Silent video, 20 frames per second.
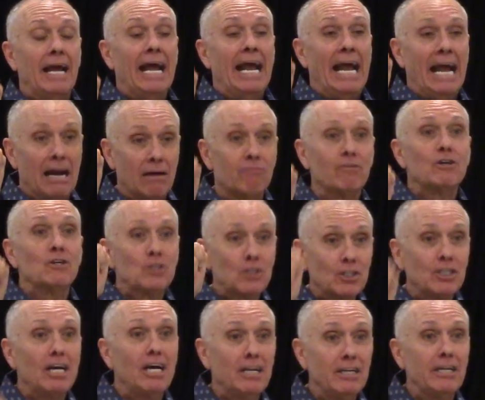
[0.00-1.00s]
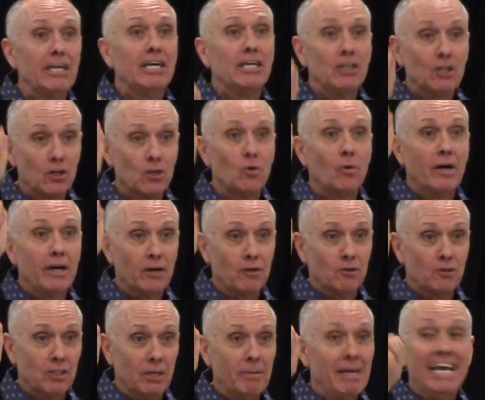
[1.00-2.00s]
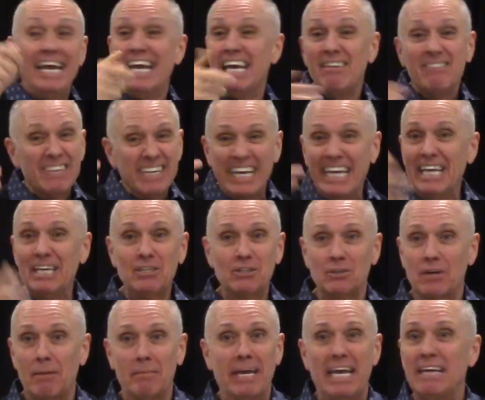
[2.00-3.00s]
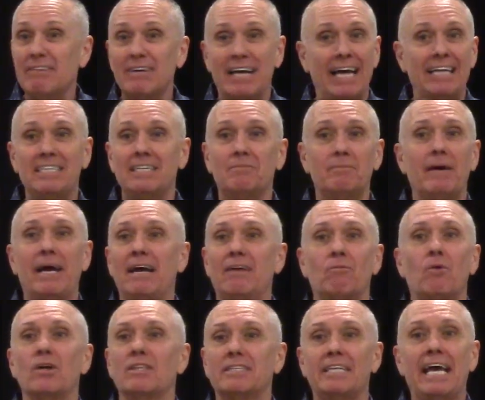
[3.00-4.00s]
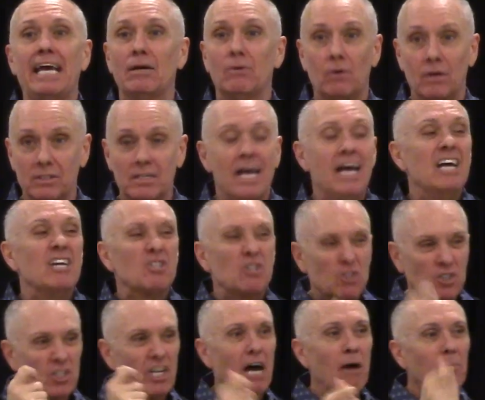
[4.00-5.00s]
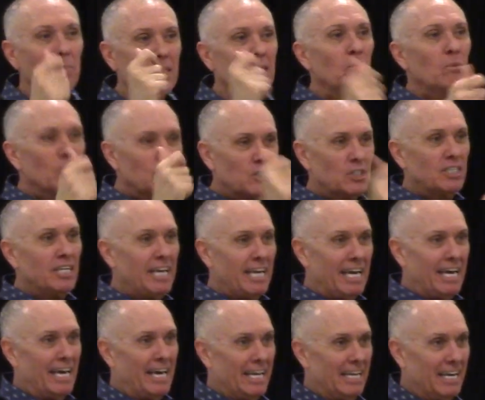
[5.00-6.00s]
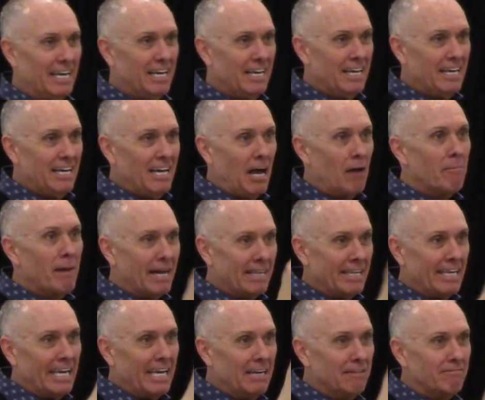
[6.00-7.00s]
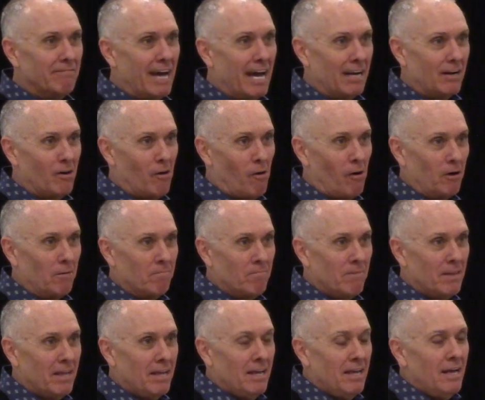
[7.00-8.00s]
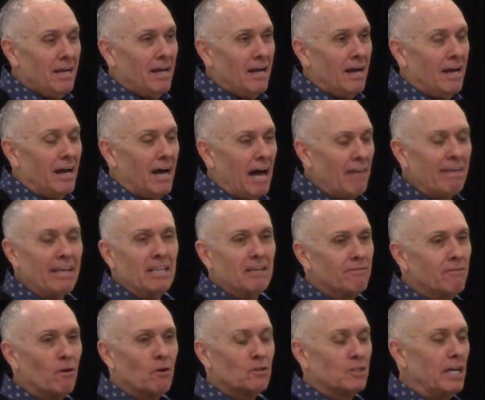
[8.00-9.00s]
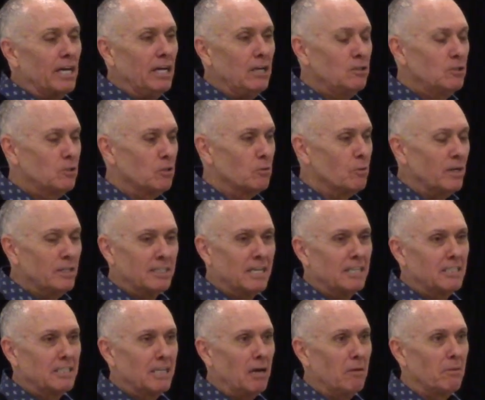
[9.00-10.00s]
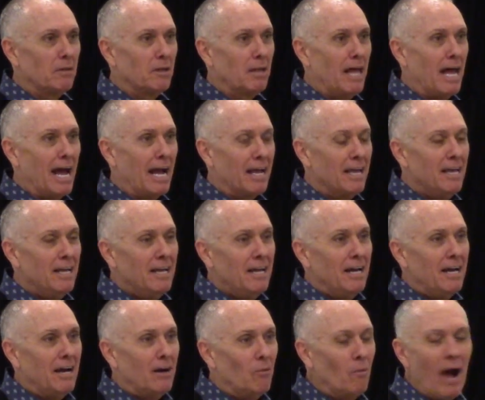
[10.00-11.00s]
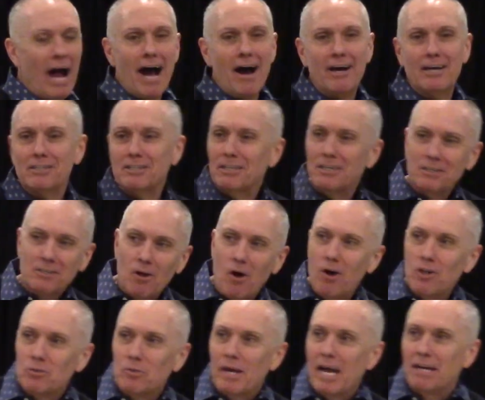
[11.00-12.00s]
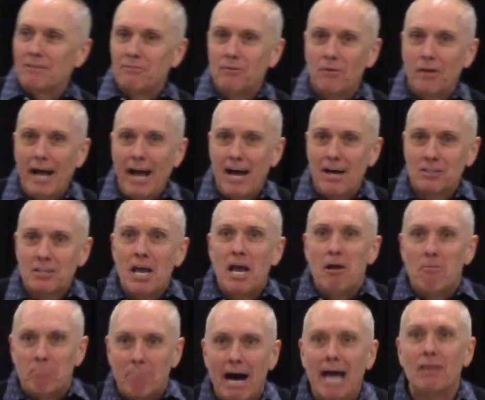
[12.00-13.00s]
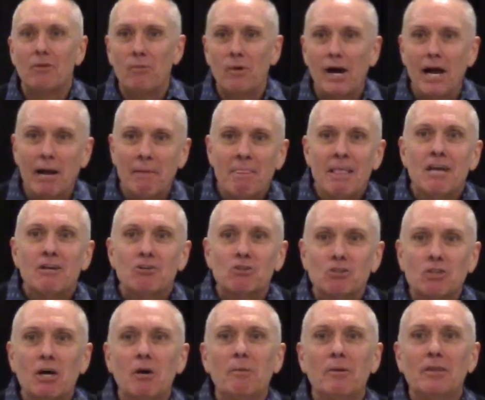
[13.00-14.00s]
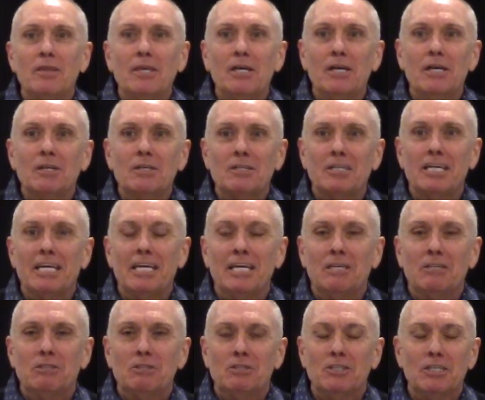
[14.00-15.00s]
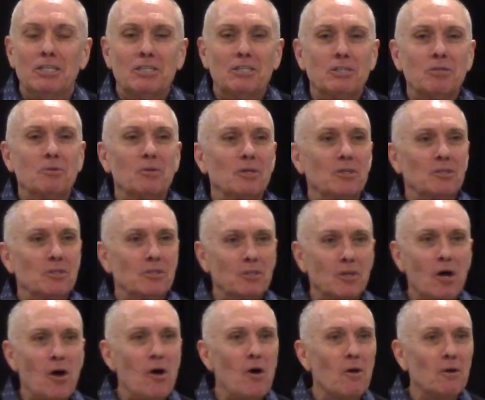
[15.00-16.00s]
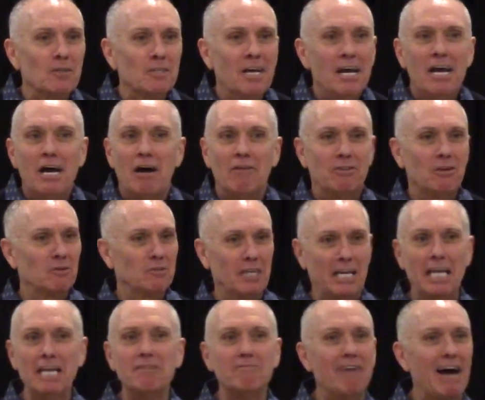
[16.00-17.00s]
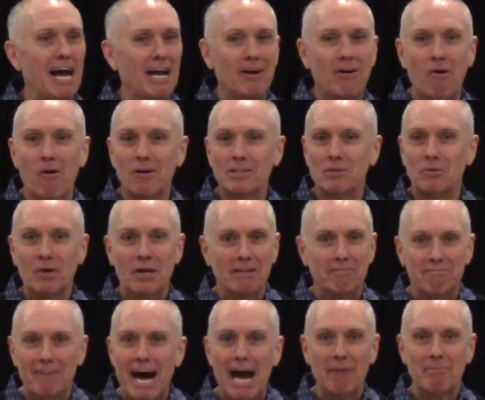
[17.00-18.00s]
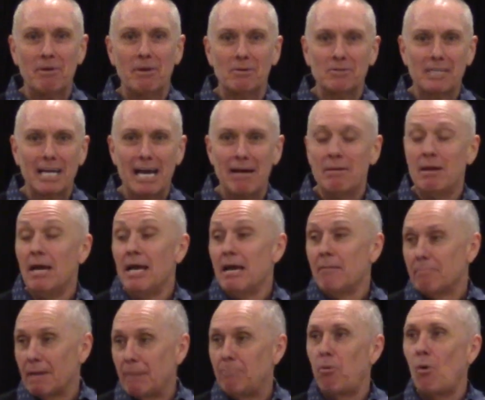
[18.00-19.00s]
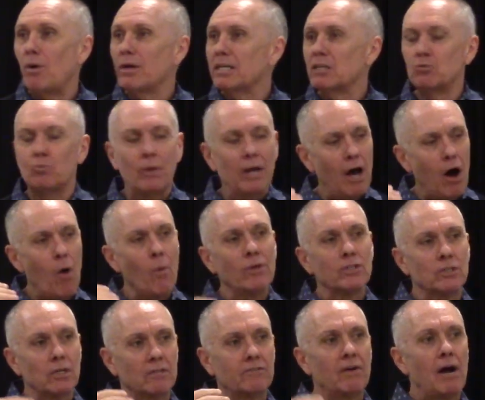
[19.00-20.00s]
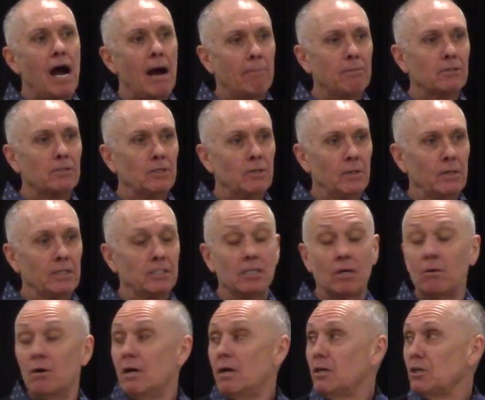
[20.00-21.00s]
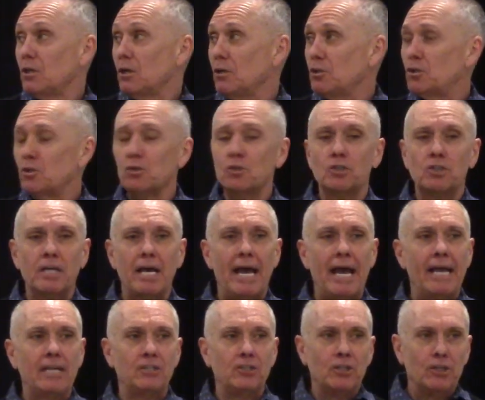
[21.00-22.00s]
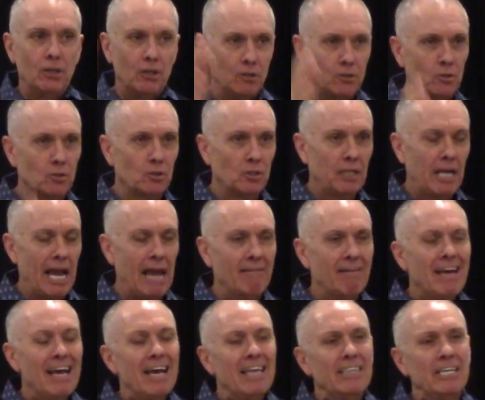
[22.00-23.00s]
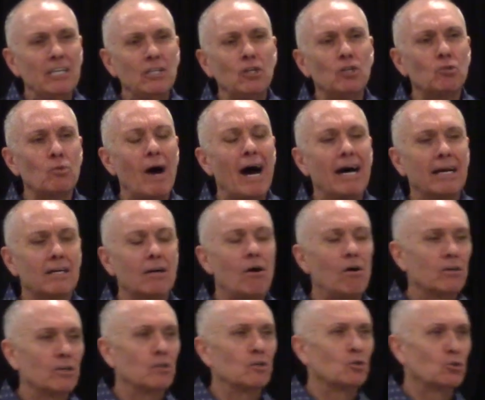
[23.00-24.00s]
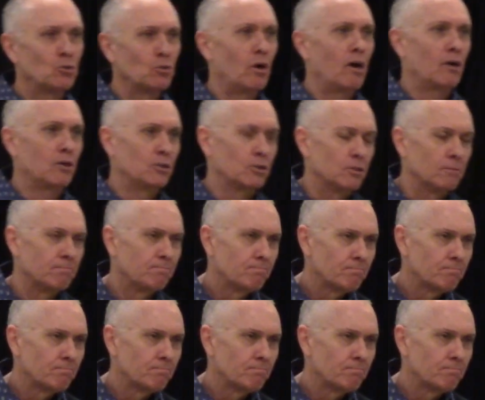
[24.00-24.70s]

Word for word: Every Sunday you're going to hear something, even Easter, I mean, even, it didn't matter what day it was, something was said about the end of card. Uh, I think the first Easter we said something like, uh, wow, isn't this awesome? We got a full house. By the way, some of this is just the result of those invite cards that we invite you all the time. My point is we always look for opportunities. So use your stage, use your staff, then use what I call your structure.